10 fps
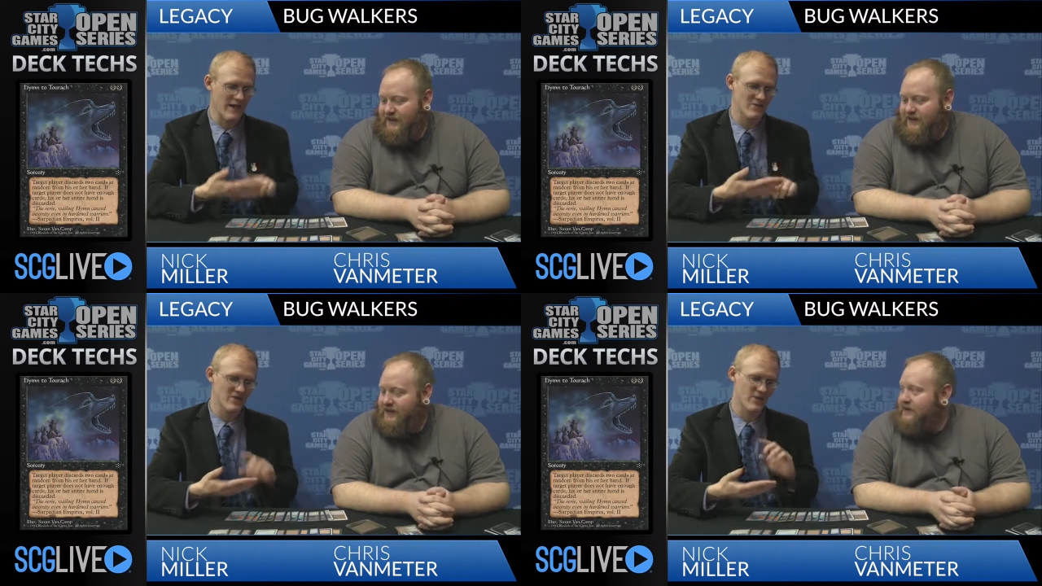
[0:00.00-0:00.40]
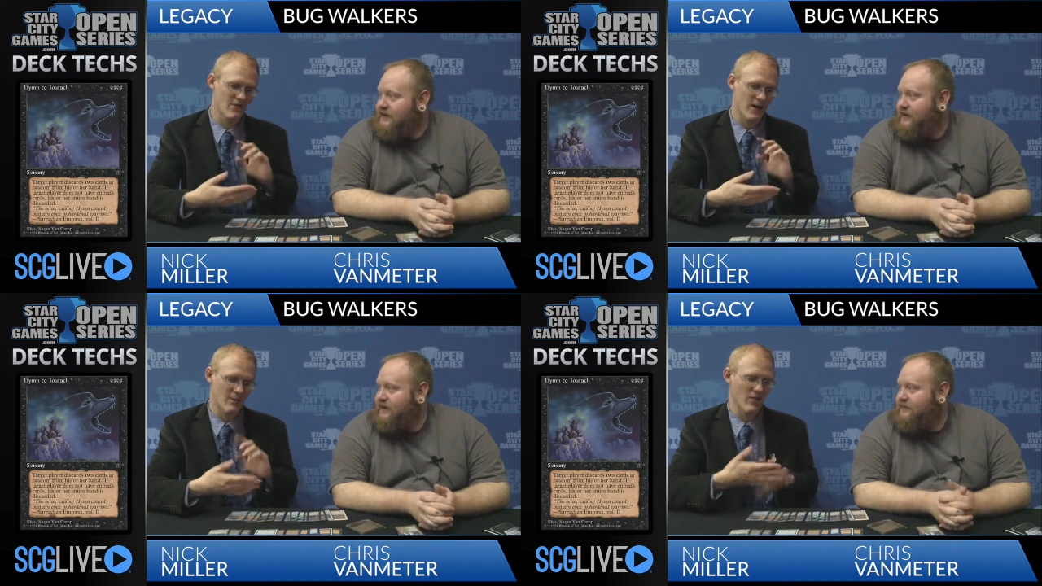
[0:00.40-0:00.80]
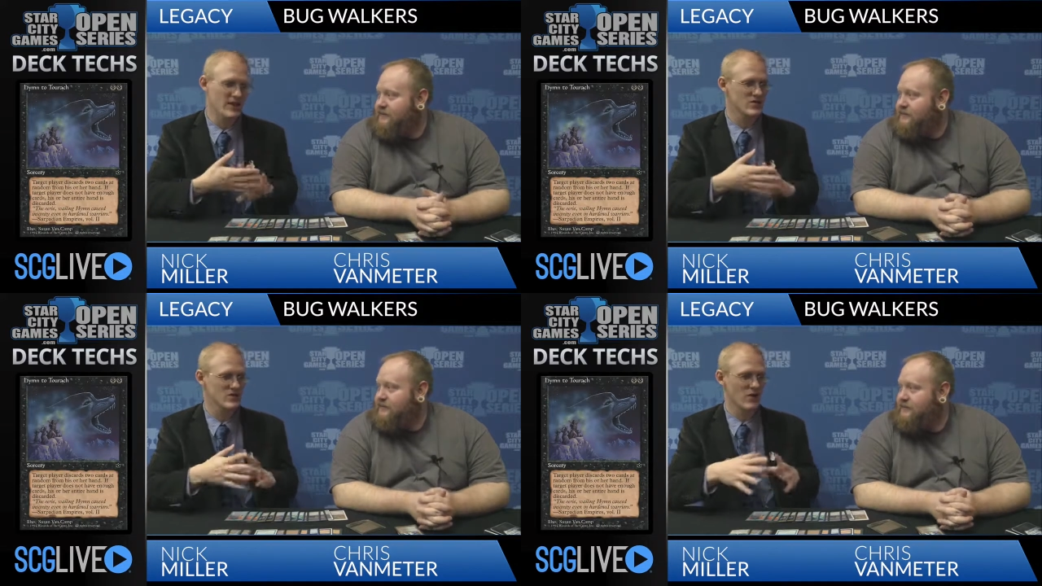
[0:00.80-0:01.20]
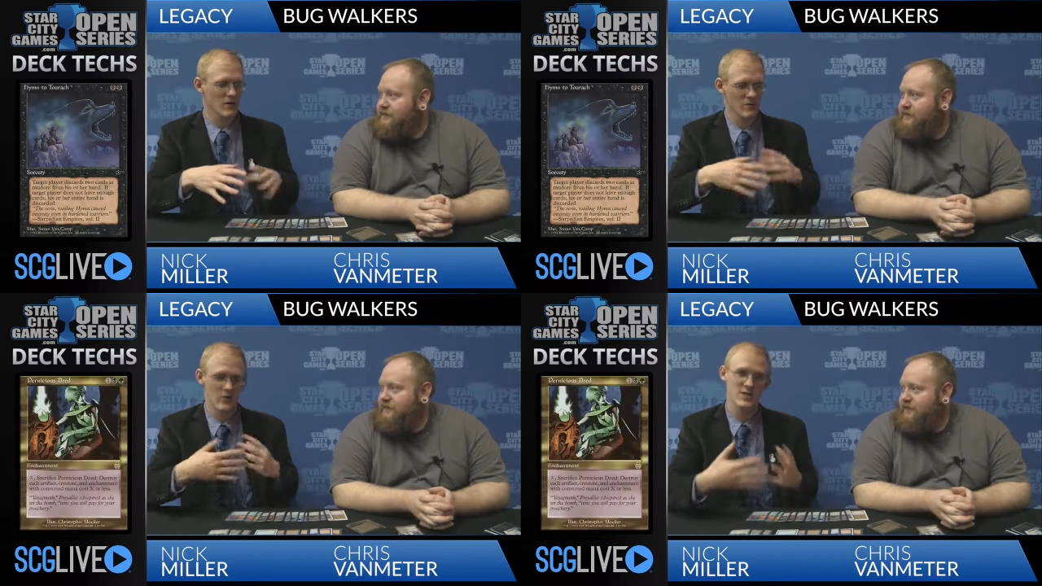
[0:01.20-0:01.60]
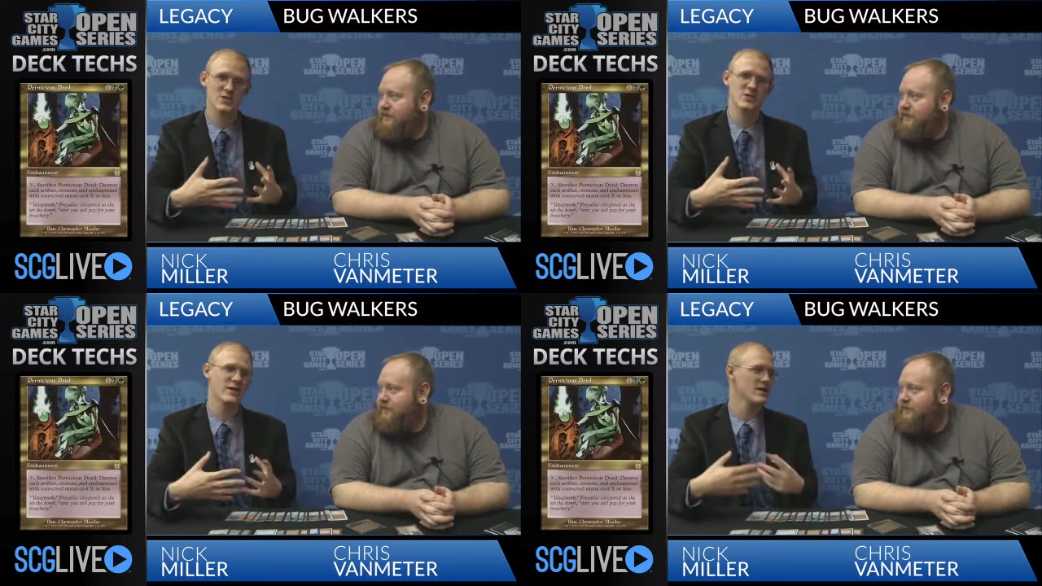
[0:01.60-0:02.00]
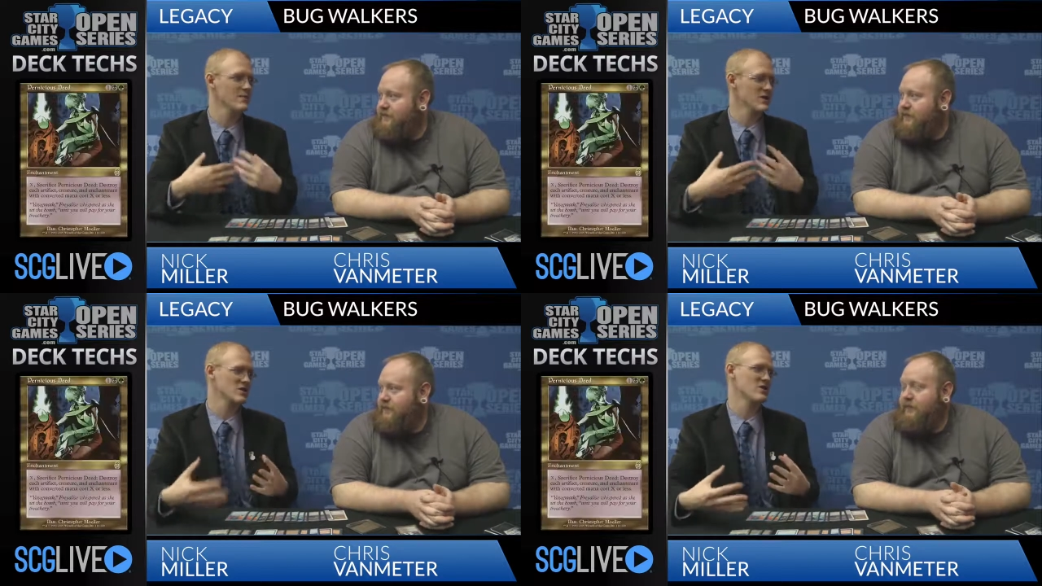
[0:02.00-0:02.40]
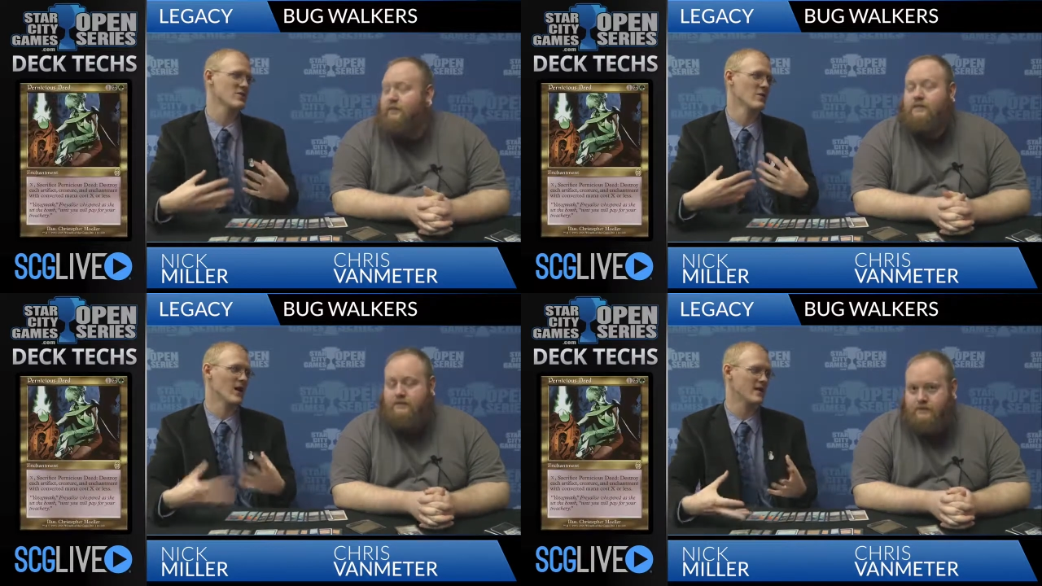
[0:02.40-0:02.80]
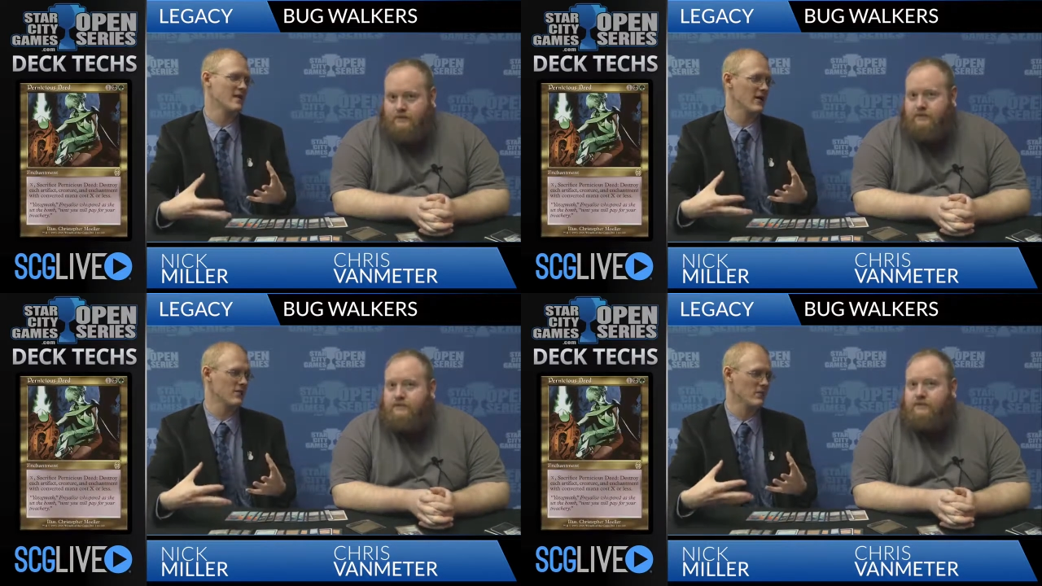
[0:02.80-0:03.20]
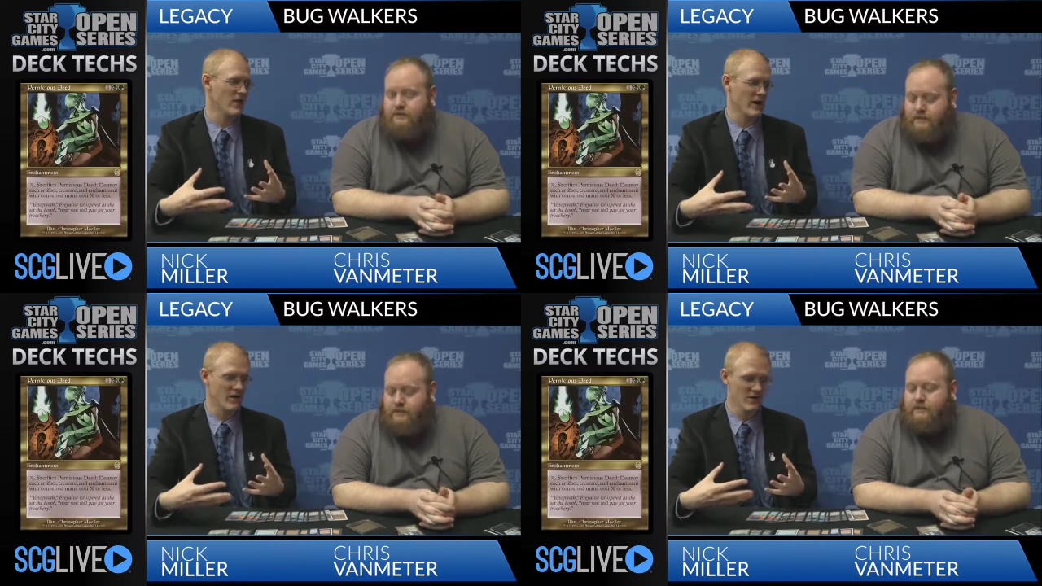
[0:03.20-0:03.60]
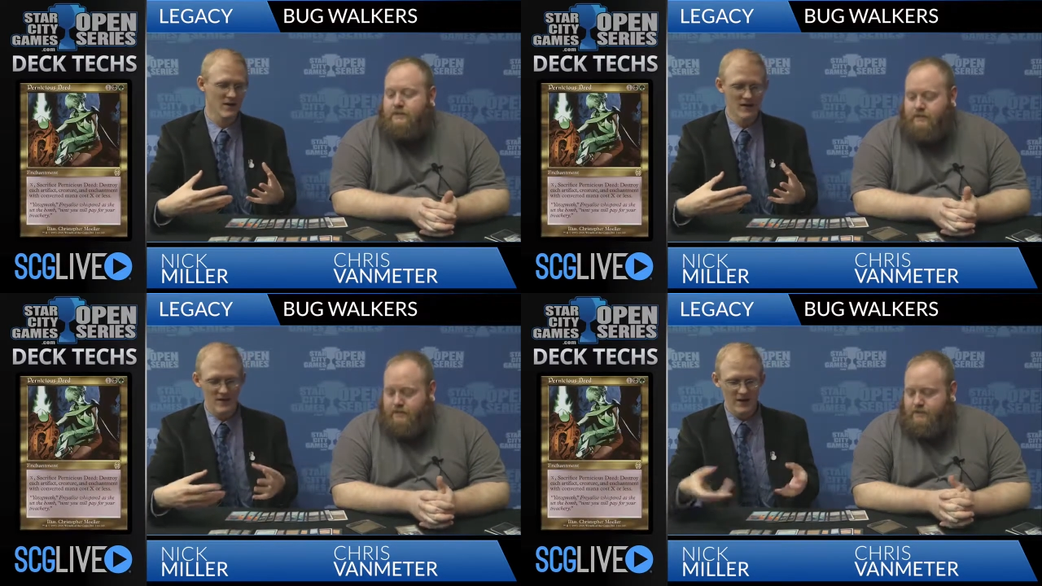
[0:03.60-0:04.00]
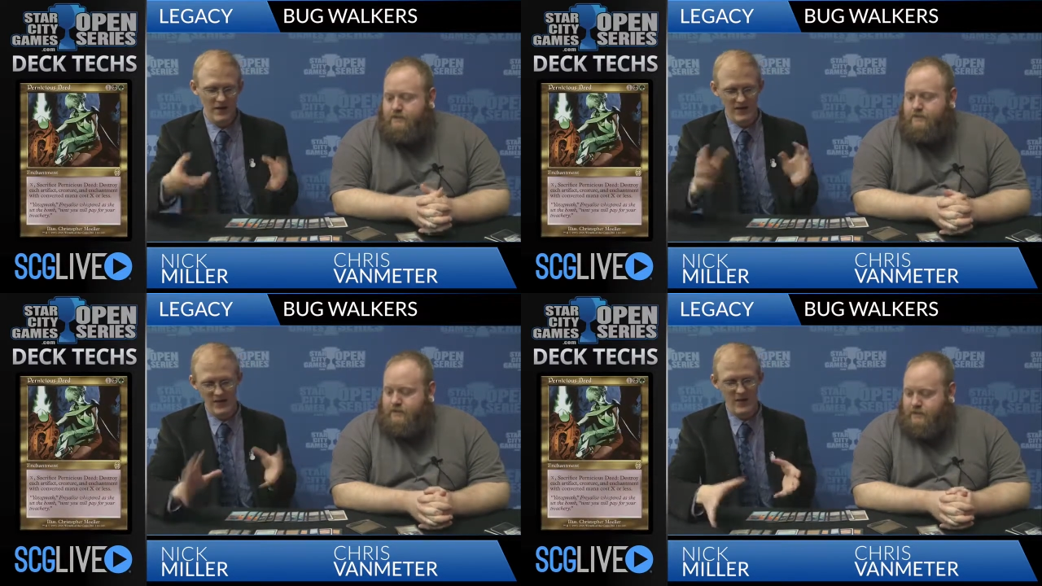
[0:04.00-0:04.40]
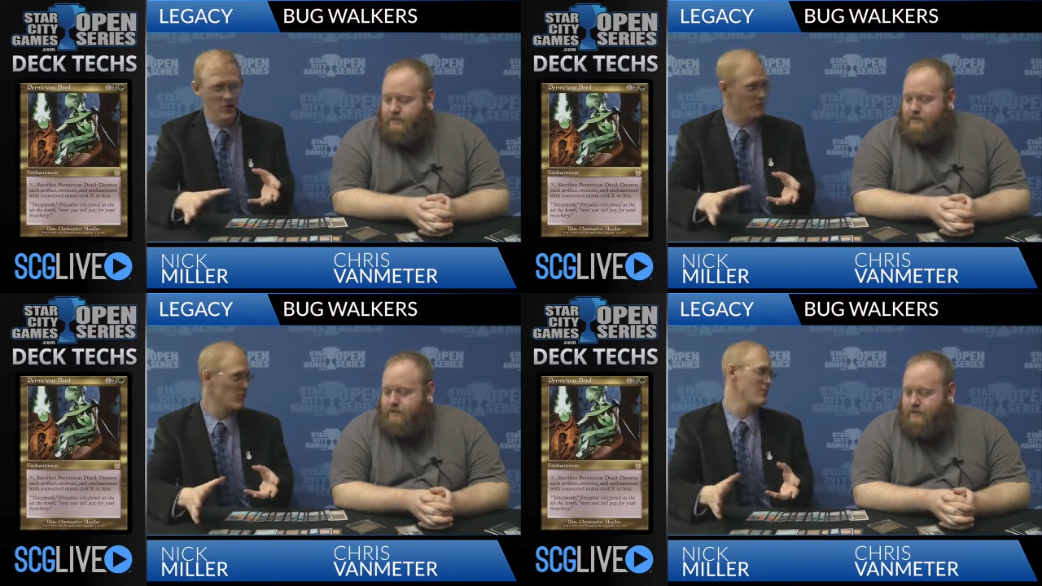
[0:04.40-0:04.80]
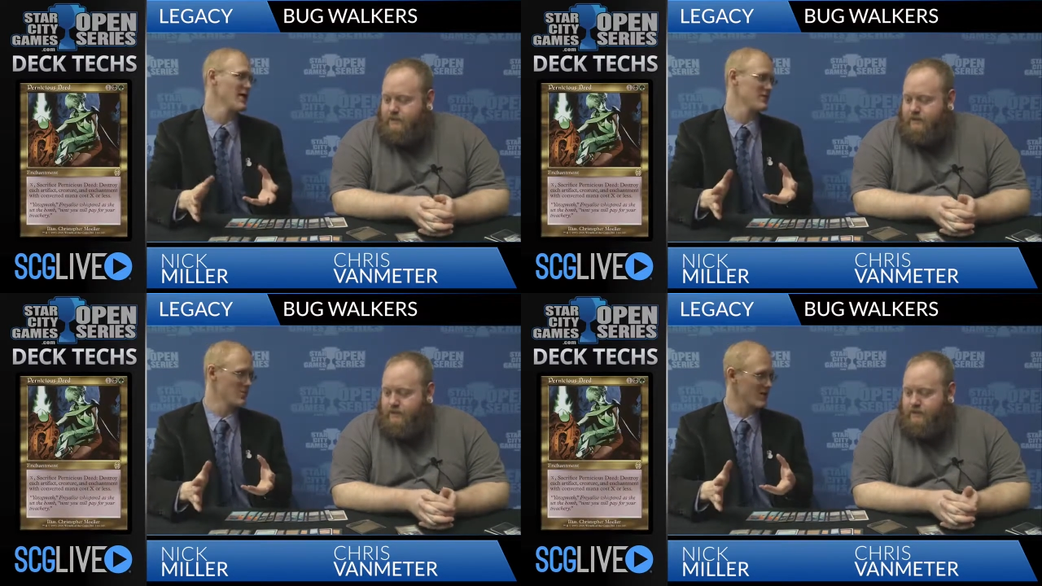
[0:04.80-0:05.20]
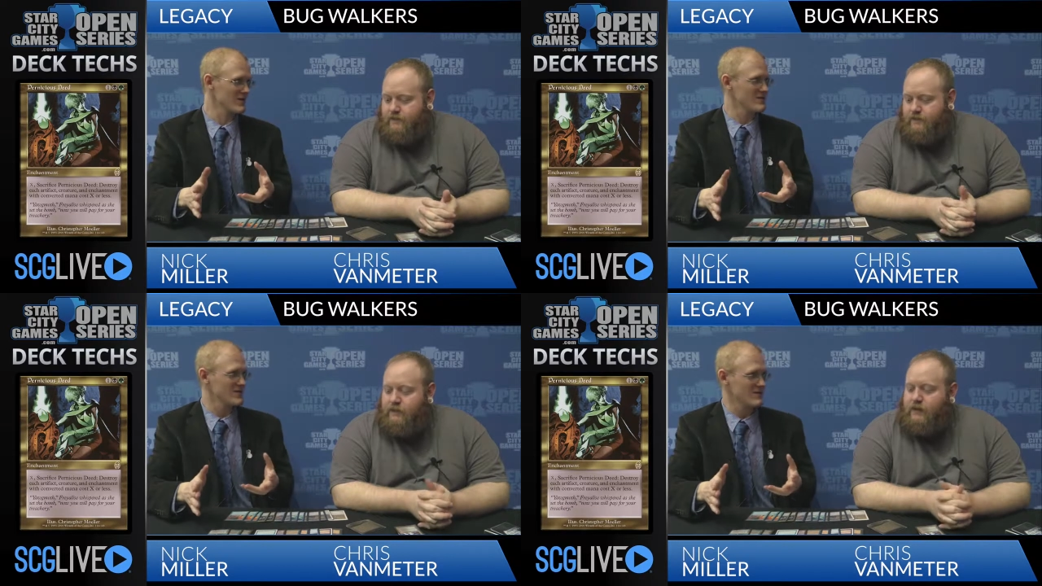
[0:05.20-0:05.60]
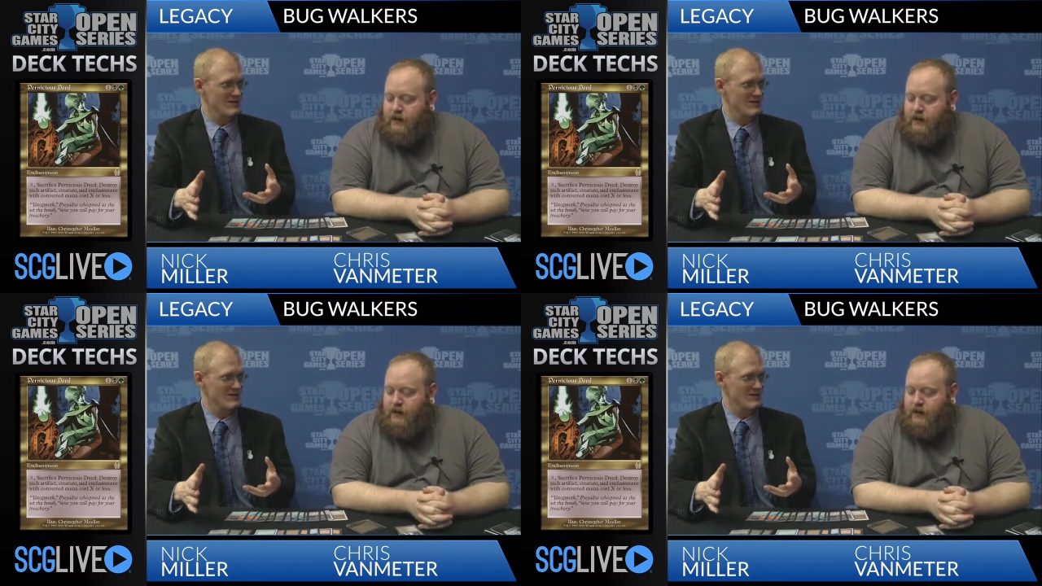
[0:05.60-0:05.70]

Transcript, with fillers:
Speaker 1: Hymn to Tourach, brainstorm, pernicious deed, a bunch of stuff to lock down the player, mm -hmm. and then kill them with planeswalkers.